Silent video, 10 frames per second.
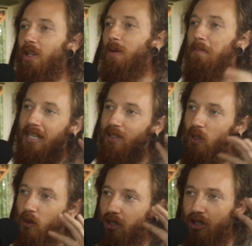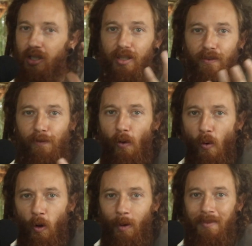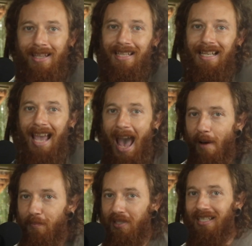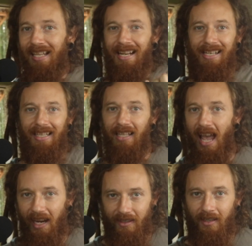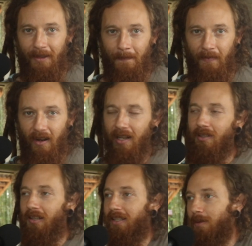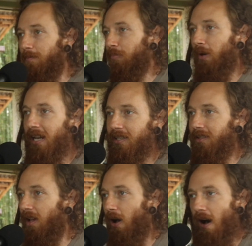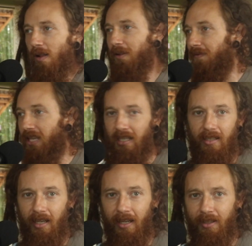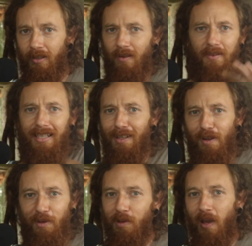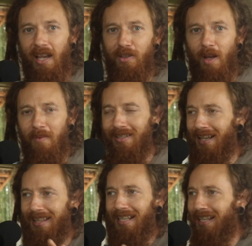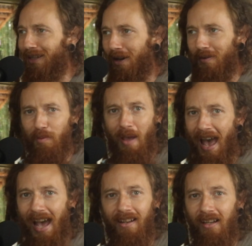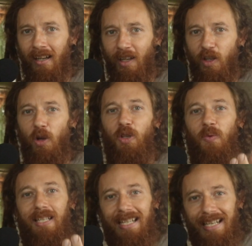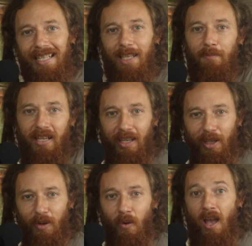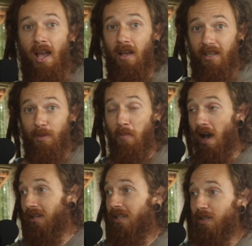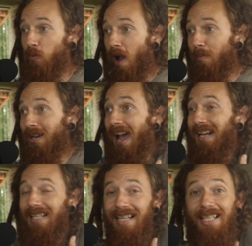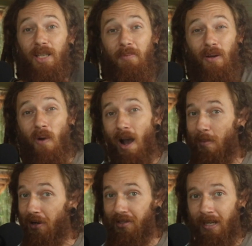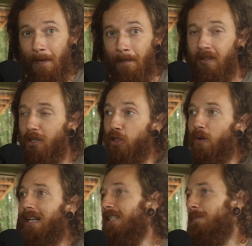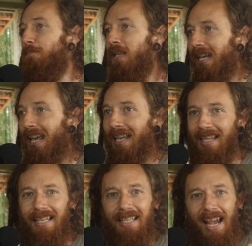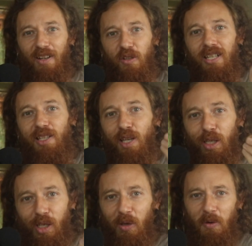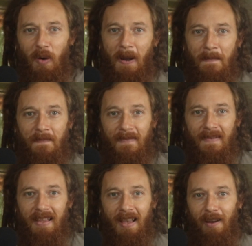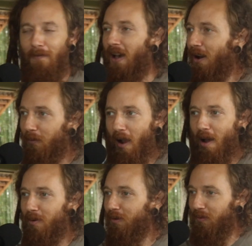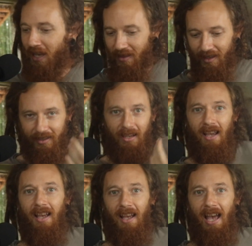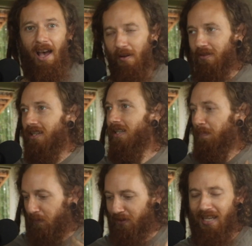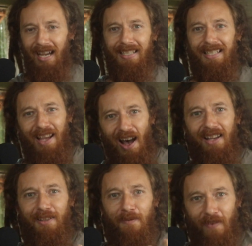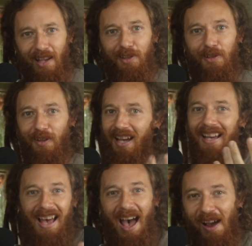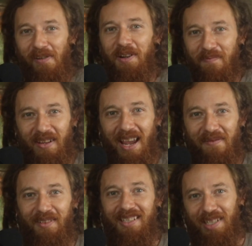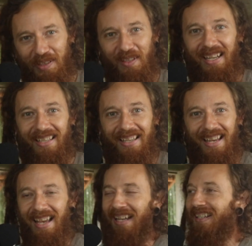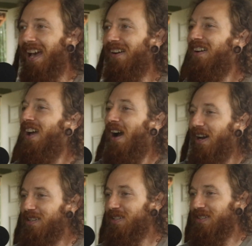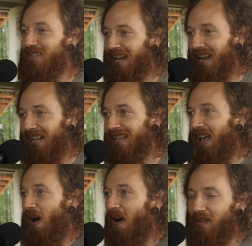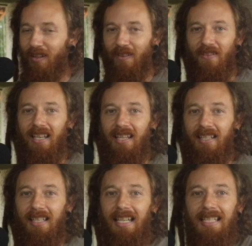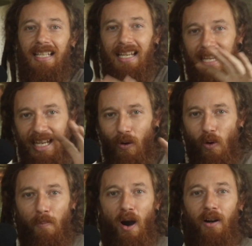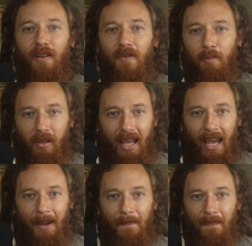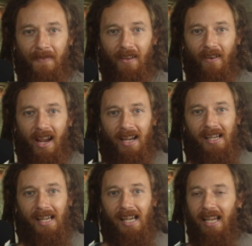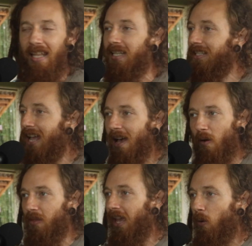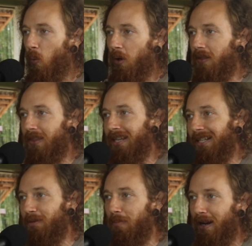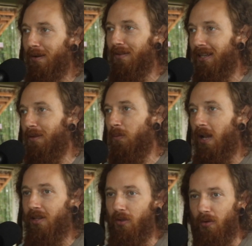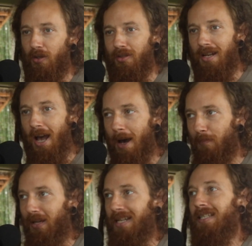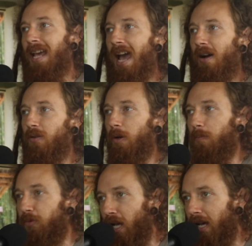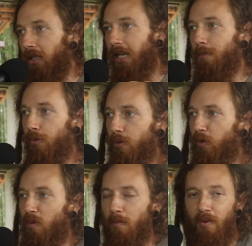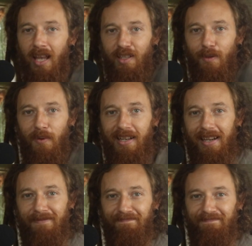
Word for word: Your meat suit is just the form that's encapsulating the light. All right, so let's embrace all of these things. You don't have to get all new age on me. It's not the ego is bad. No, you need to be you. This body is Robert. I need to be Robert to transmit this energy to you. Without Robert, without this healthy, sexy, awesome vessel, I wouldn't be able to do it. Now, understand that all of this is an equal part of the play, right? It's not like one thing is better than the rest, or there's an up and down, or tug and pull. Remember, that's 3D.